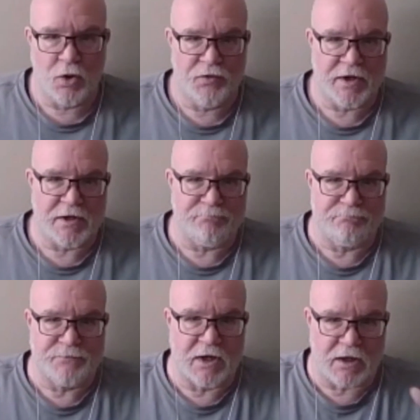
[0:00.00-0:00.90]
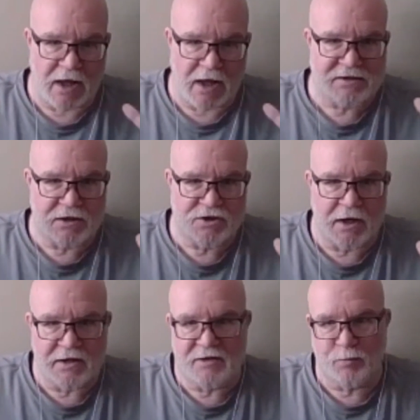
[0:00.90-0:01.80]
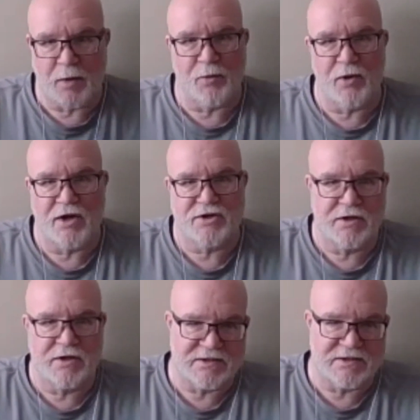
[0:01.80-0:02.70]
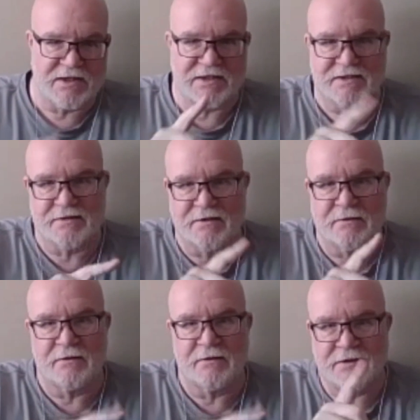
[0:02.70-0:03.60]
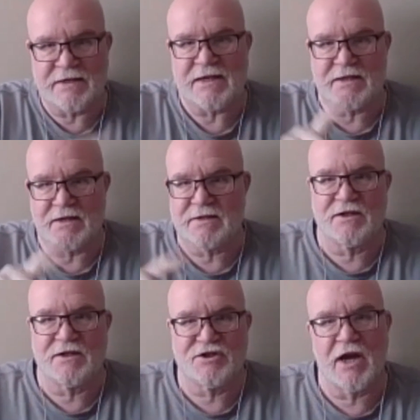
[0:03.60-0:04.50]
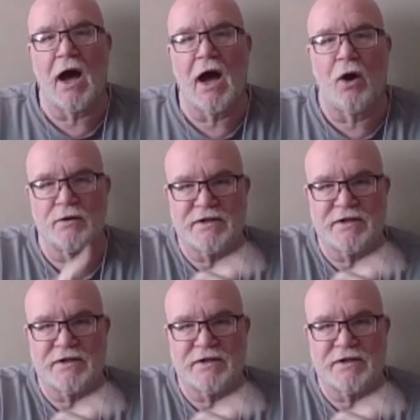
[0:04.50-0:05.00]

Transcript: the classic Chinese preparation is this Dit Da Jiao,